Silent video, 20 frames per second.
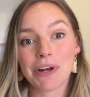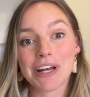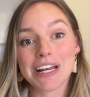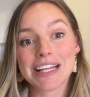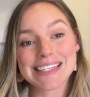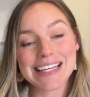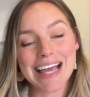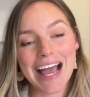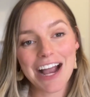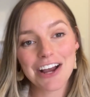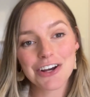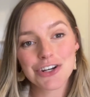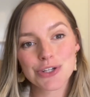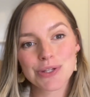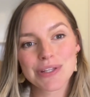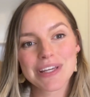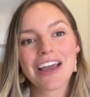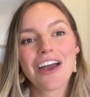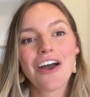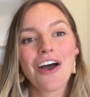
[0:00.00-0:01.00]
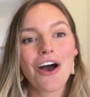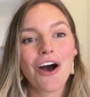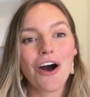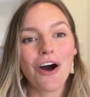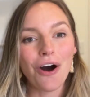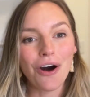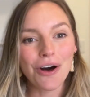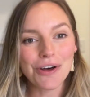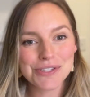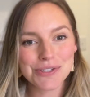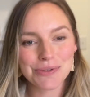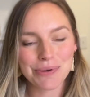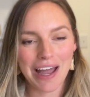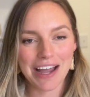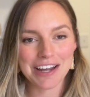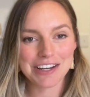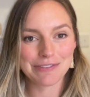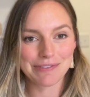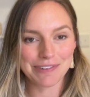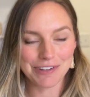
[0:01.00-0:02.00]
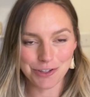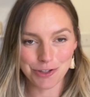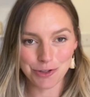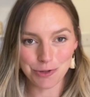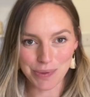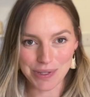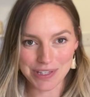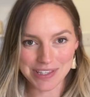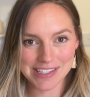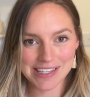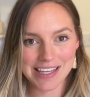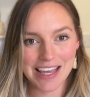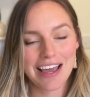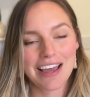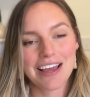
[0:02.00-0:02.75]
and it's actually also active in humans.